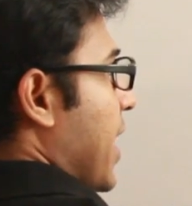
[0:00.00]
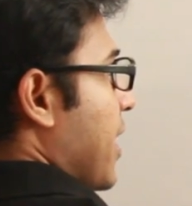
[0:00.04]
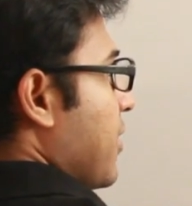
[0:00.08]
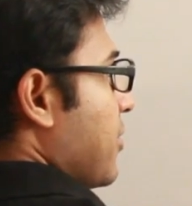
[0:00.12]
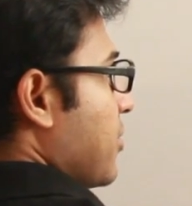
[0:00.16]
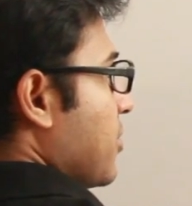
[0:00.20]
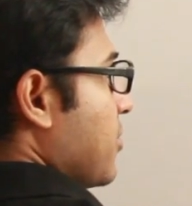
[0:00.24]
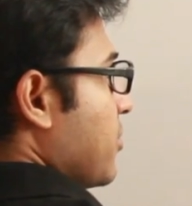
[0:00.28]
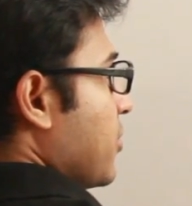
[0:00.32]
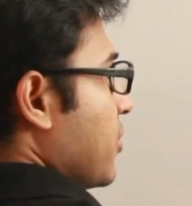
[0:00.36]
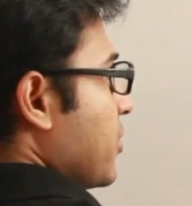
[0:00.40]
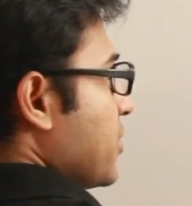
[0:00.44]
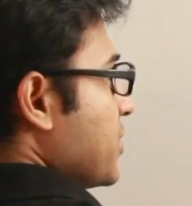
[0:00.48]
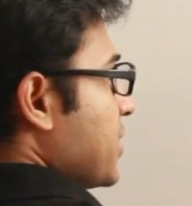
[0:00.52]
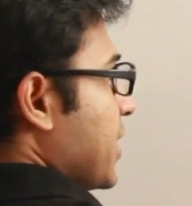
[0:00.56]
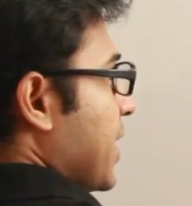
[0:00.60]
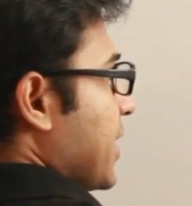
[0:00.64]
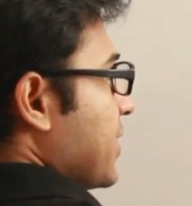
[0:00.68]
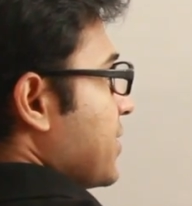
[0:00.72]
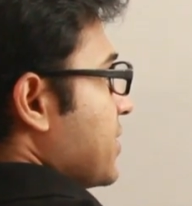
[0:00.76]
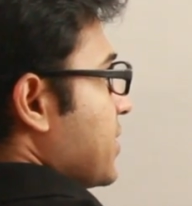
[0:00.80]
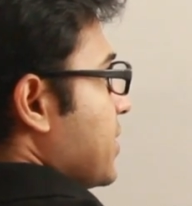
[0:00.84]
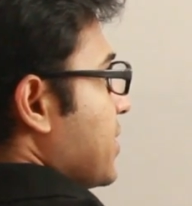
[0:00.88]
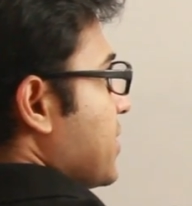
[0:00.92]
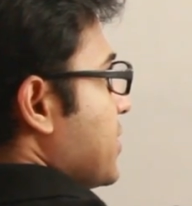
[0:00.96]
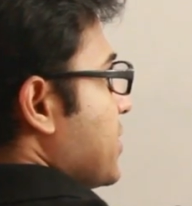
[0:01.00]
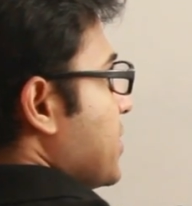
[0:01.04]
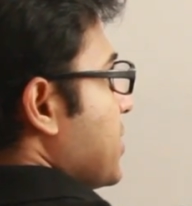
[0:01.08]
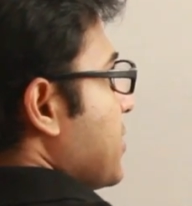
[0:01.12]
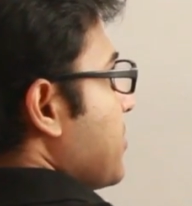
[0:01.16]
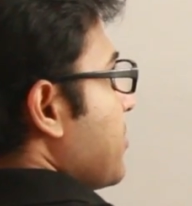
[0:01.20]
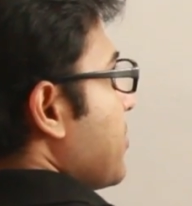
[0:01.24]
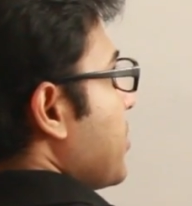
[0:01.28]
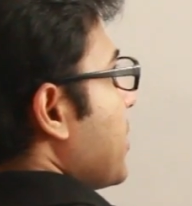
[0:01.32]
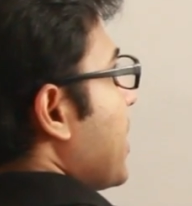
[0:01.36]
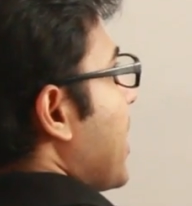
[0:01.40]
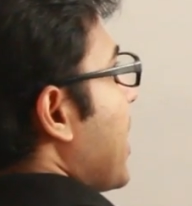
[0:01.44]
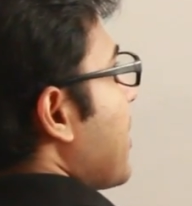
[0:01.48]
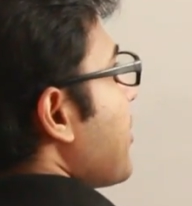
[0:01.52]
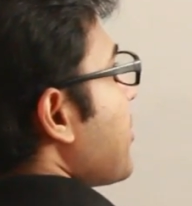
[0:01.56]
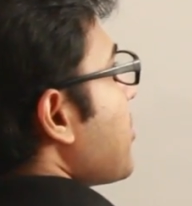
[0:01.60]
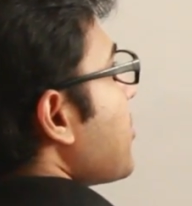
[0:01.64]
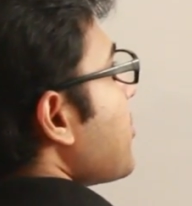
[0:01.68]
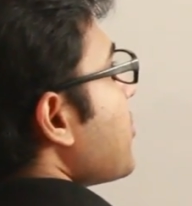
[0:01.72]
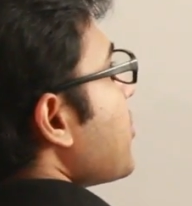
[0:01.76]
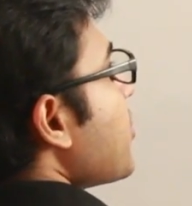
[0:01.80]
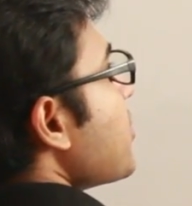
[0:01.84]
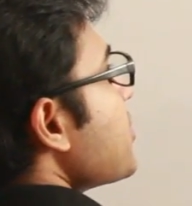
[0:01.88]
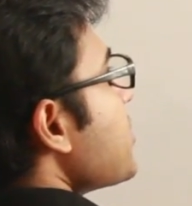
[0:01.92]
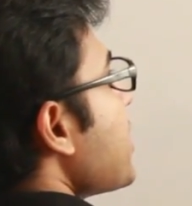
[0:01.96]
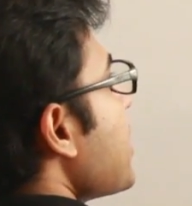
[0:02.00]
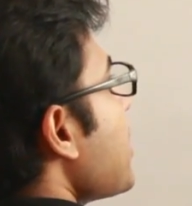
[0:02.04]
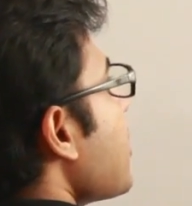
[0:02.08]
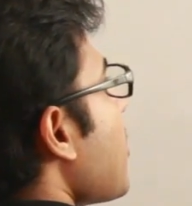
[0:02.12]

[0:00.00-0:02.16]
attributes as simple attributes